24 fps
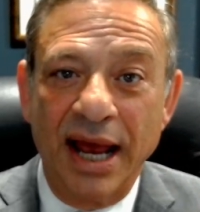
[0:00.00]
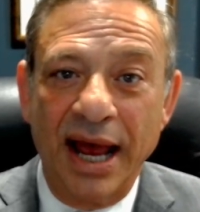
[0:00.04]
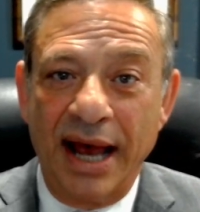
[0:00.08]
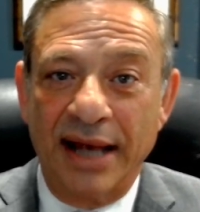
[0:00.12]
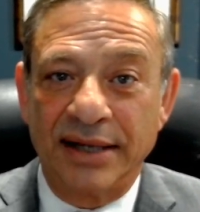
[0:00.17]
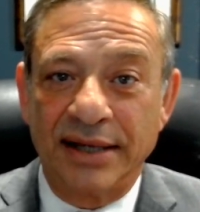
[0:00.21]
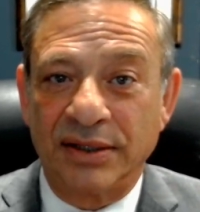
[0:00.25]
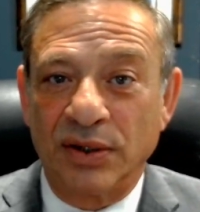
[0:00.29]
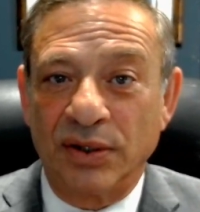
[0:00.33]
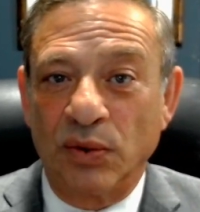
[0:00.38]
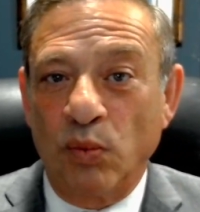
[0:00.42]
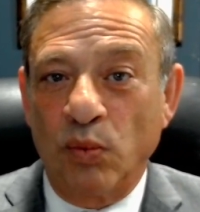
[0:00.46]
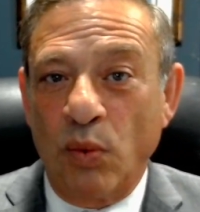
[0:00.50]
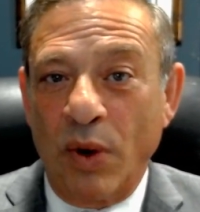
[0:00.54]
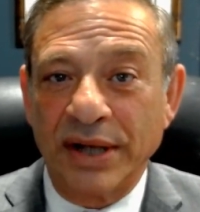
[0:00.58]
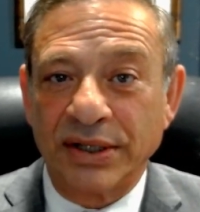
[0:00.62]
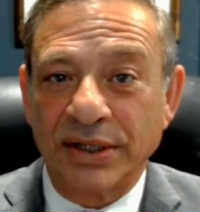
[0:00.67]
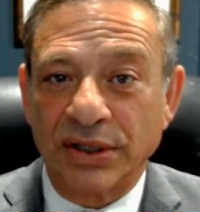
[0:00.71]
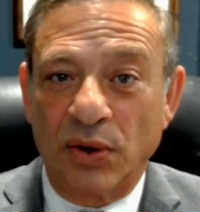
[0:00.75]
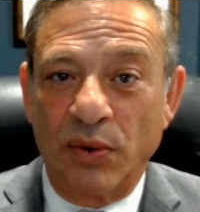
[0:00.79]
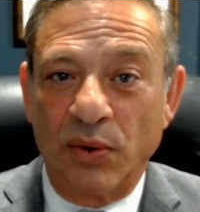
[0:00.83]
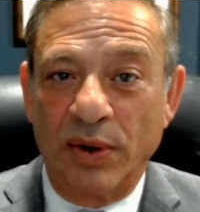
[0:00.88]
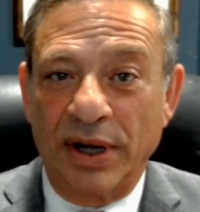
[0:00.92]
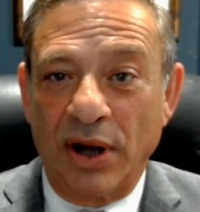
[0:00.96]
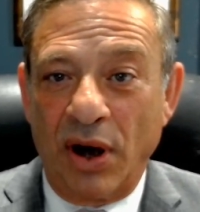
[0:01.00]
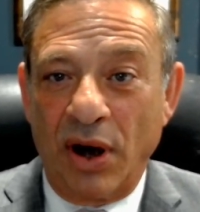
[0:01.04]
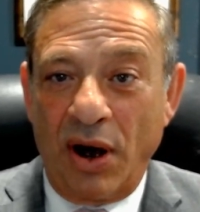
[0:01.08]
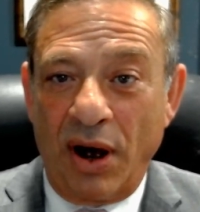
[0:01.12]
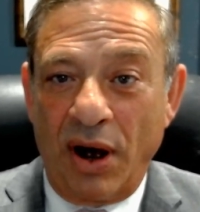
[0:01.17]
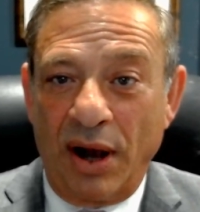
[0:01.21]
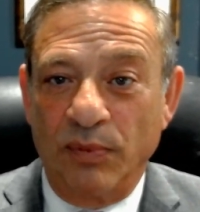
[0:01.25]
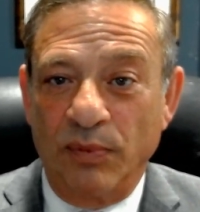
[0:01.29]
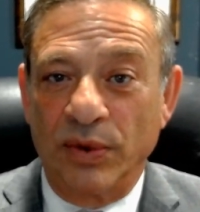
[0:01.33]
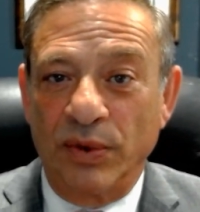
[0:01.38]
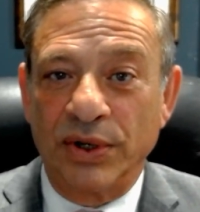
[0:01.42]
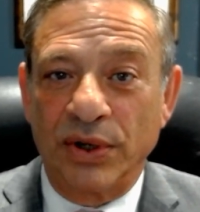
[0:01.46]
as to what's going
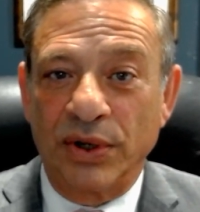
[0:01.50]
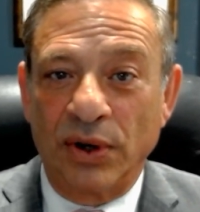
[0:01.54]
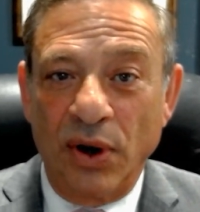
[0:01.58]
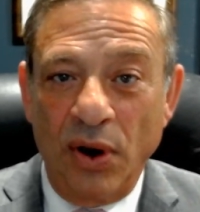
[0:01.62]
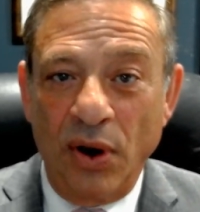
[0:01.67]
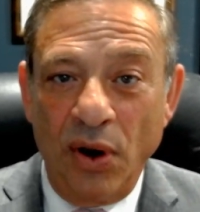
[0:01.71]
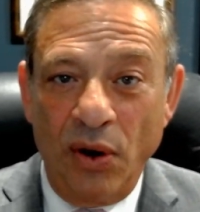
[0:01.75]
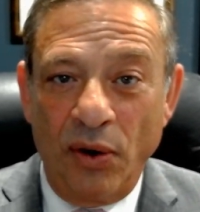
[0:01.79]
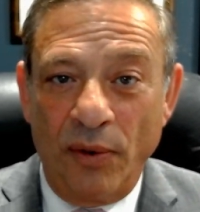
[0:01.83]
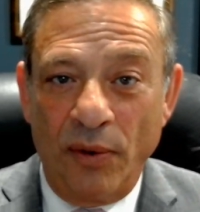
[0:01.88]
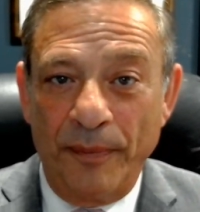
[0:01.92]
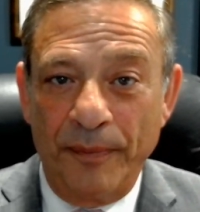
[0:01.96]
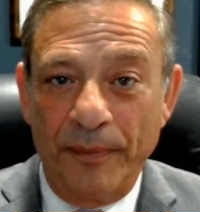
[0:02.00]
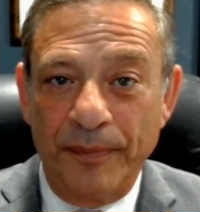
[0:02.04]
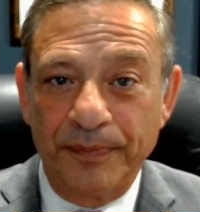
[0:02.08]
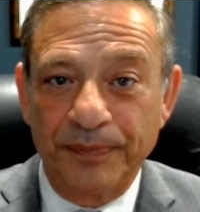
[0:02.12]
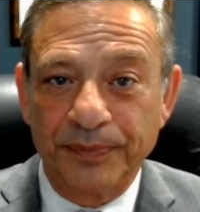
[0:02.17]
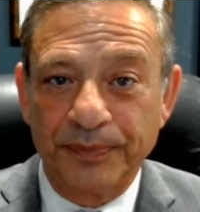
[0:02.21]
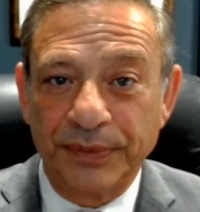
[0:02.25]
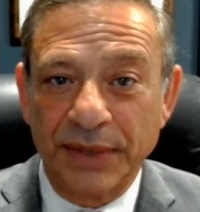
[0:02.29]
on with your home.